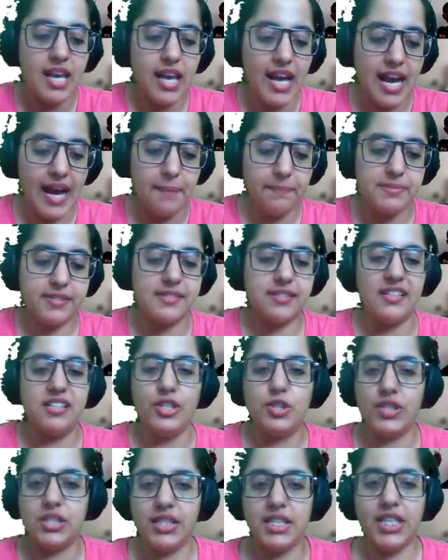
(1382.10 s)

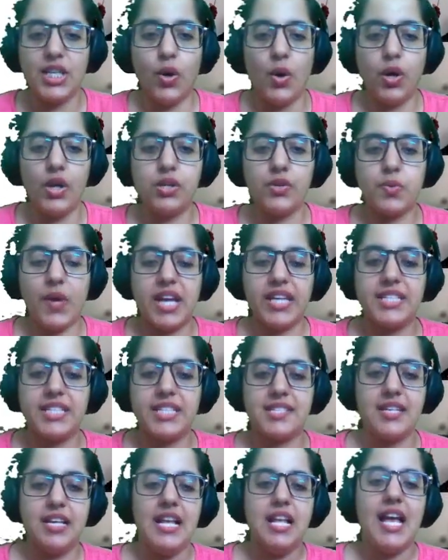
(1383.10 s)
Absolutely. All right.
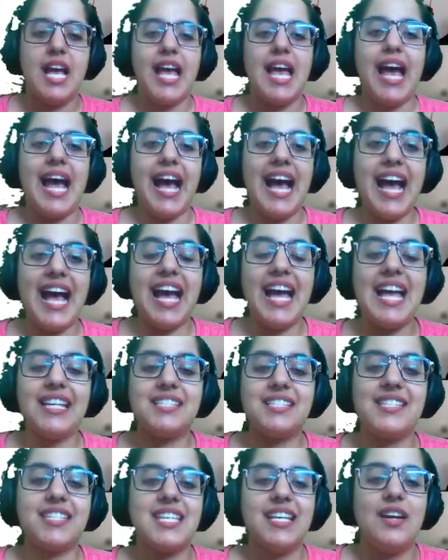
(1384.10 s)
And
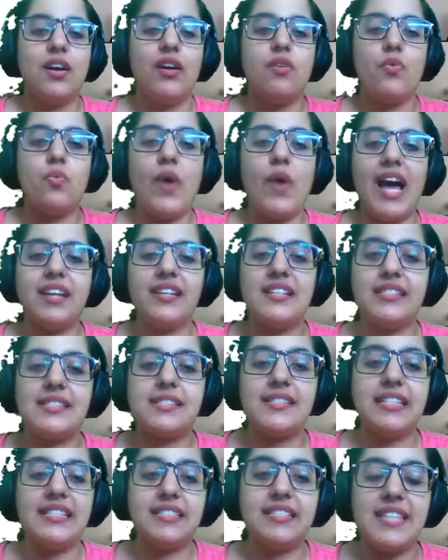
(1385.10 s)
valid
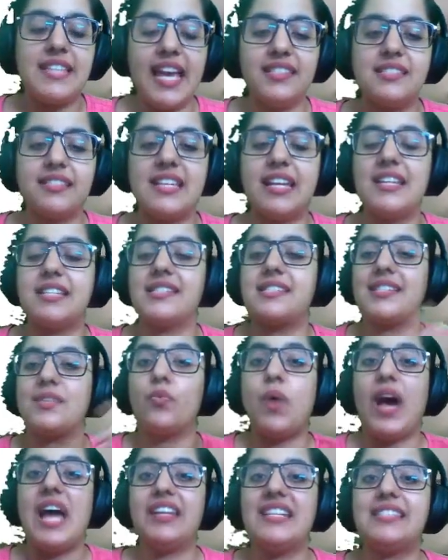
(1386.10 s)
sentences
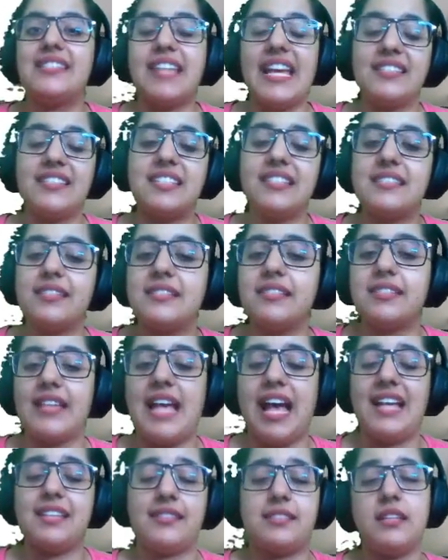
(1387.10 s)

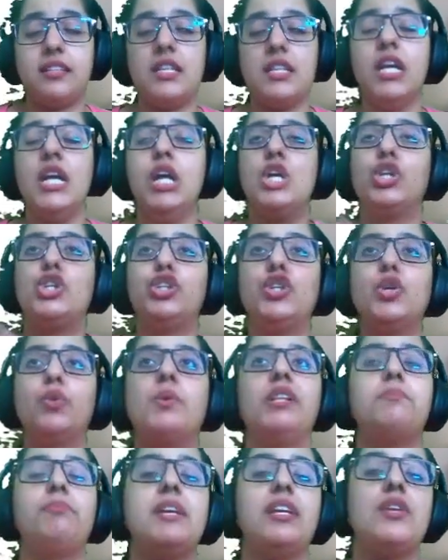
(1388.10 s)
as in you
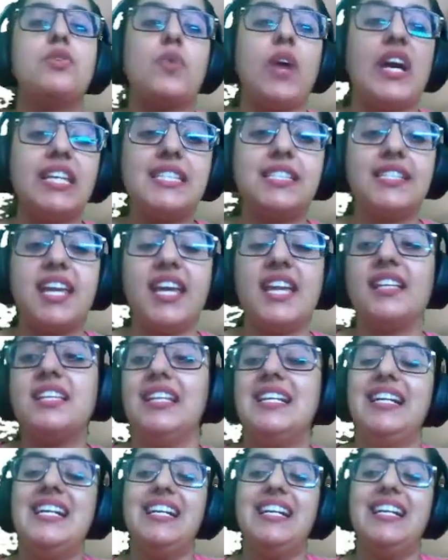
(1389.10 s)
will be writing
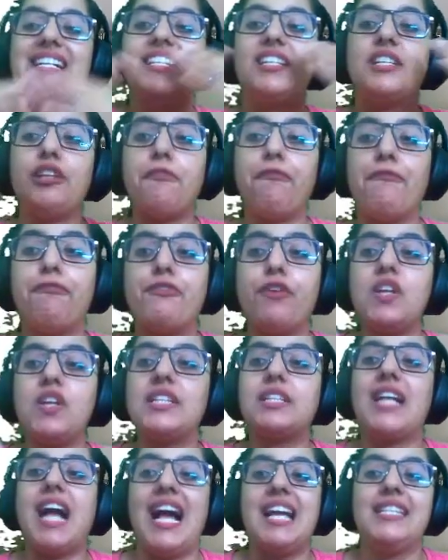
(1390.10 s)

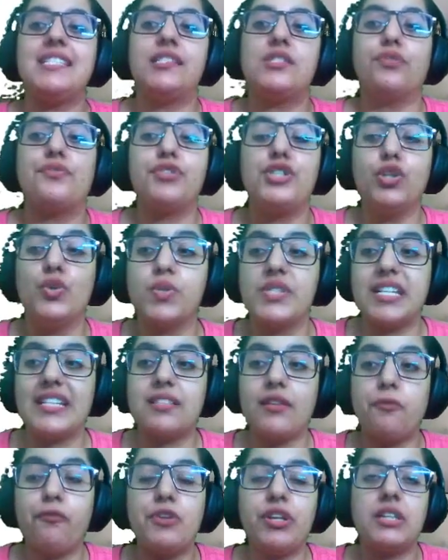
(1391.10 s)
using
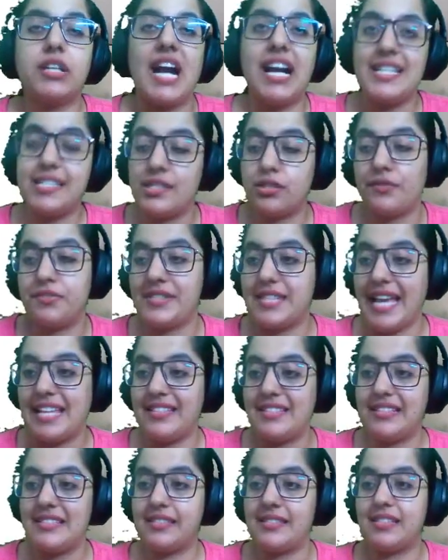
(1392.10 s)
different kinds of
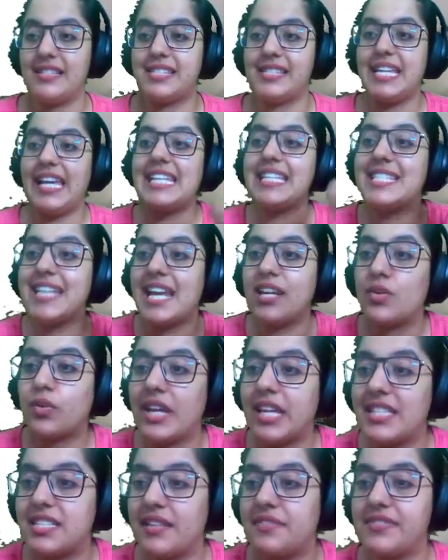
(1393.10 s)
sentences.
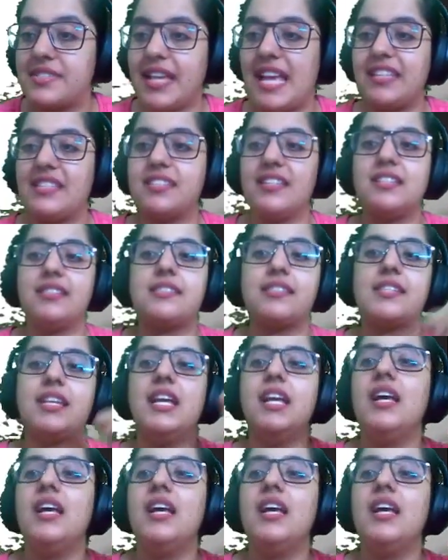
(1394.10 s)
Interrogative sentence.